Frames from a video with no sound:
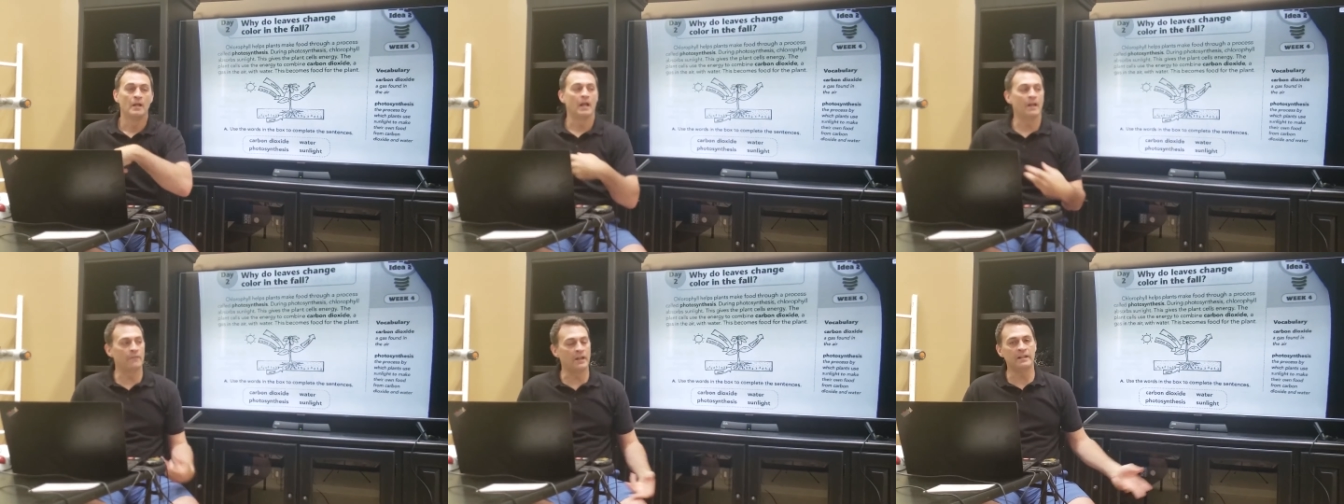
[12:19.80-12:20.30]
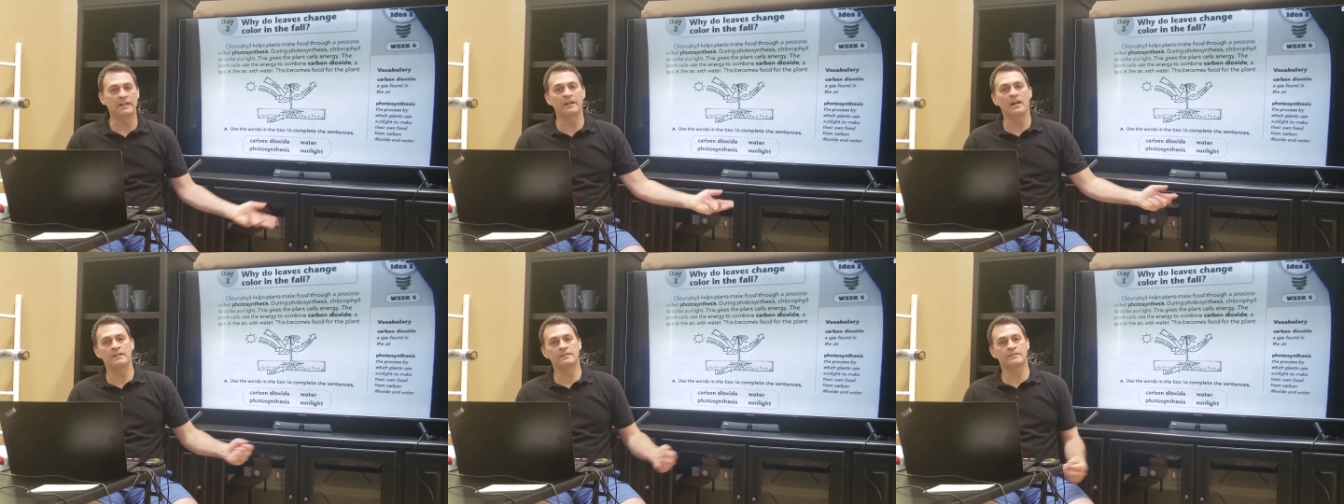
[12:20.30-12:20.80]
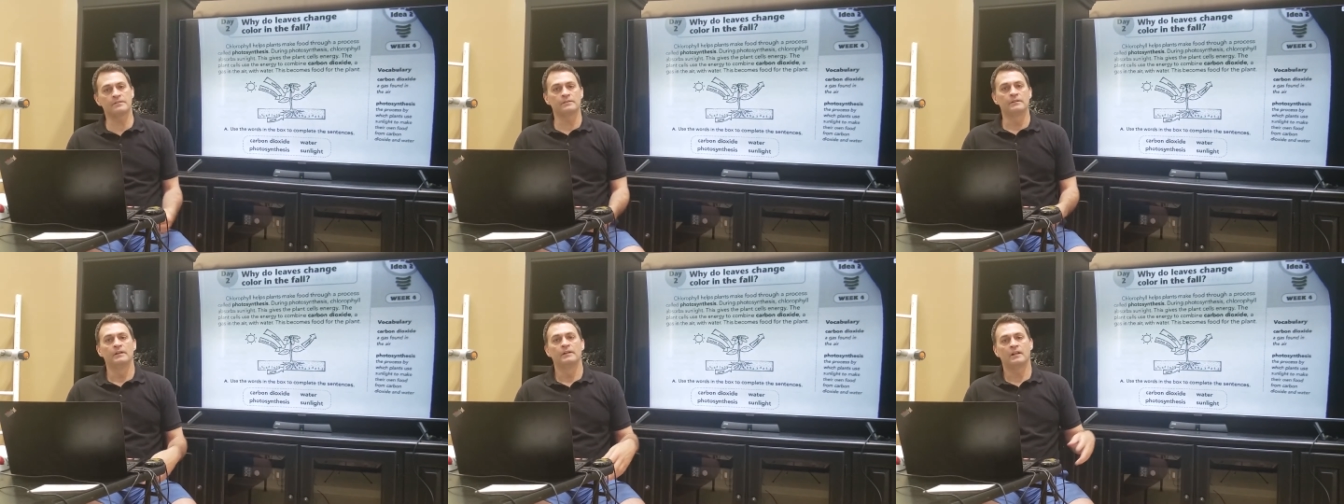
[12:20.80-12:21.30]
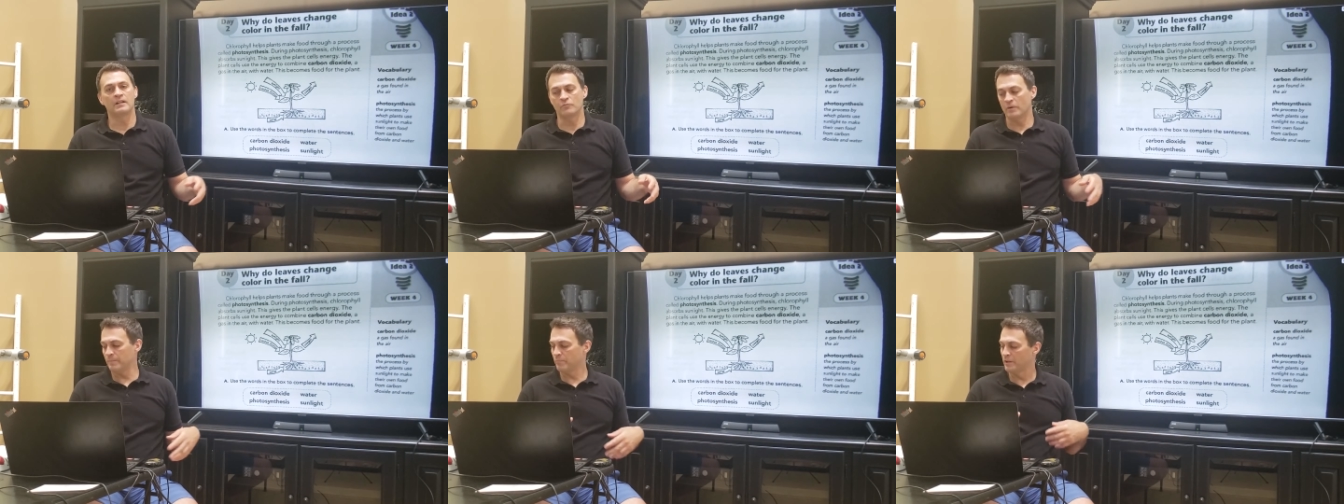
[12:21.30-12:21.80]
and they need us, because
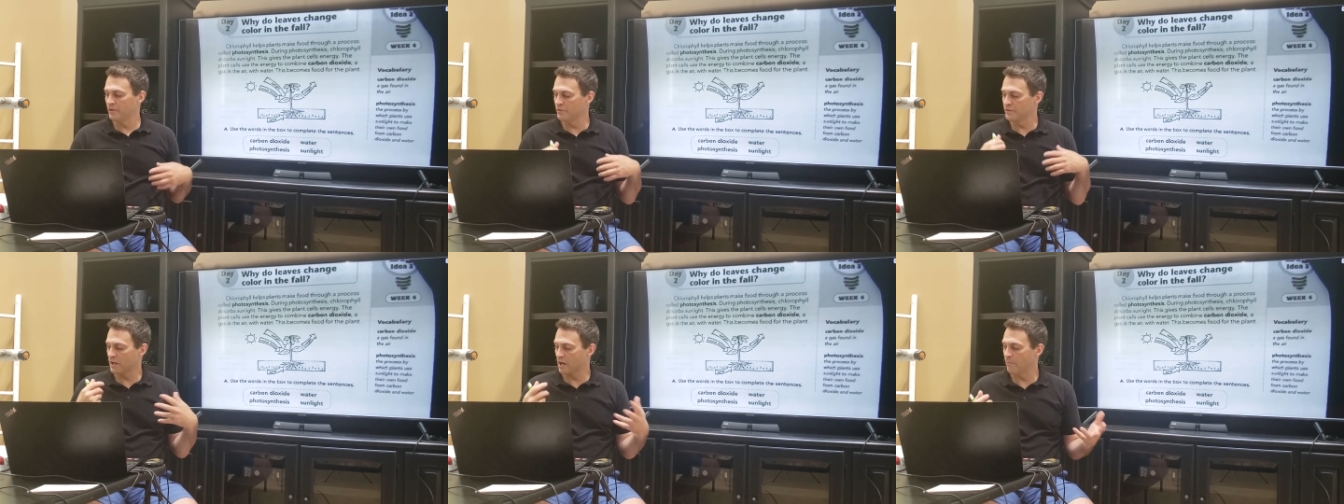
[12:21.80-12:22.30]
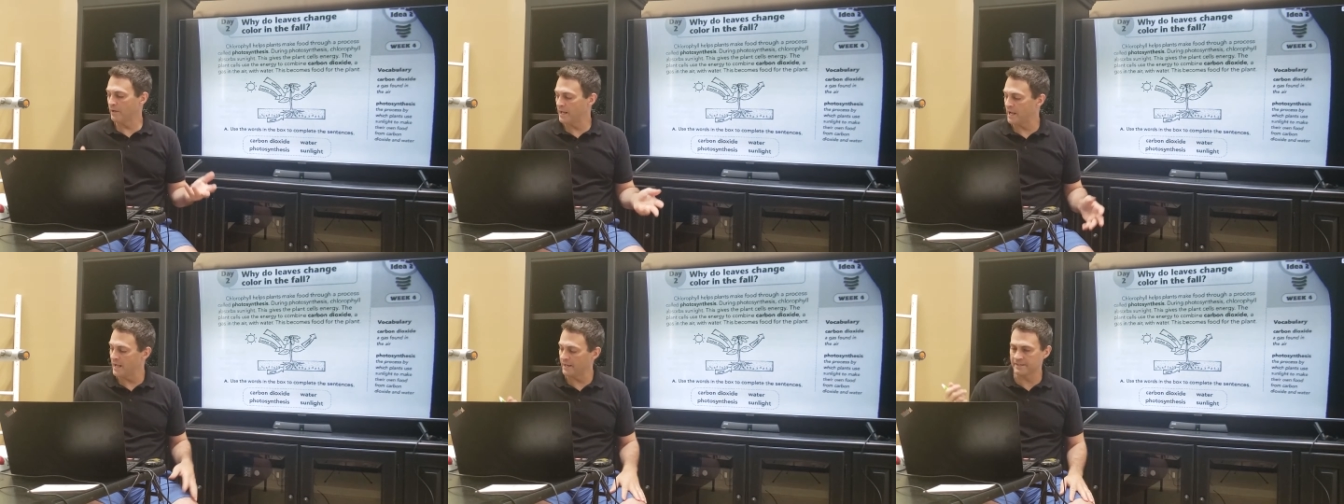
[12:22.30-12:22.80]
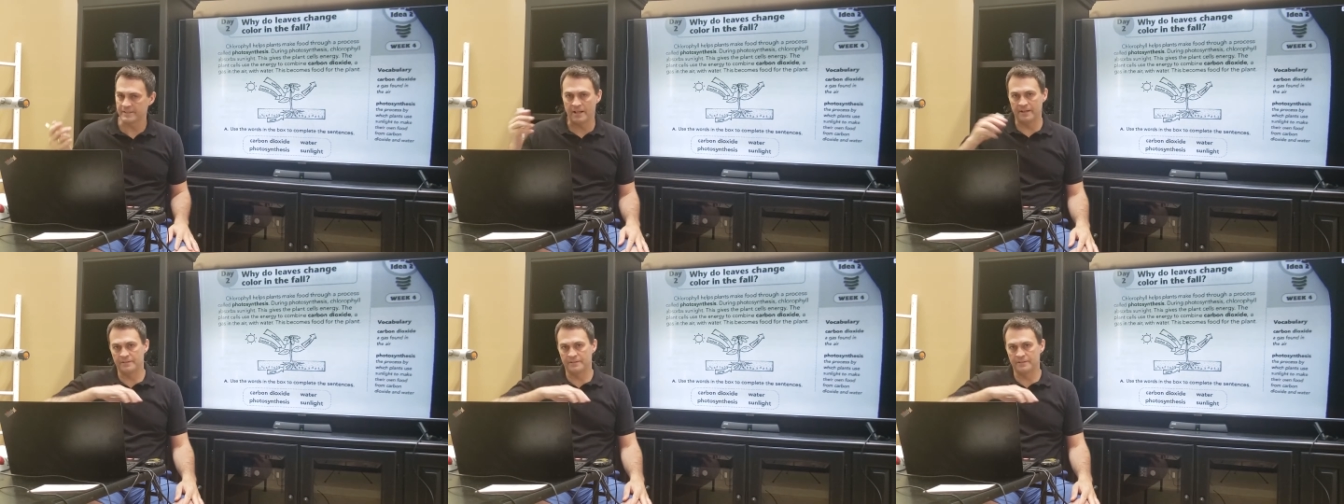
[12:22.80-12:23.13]
we produce carbon dioxide.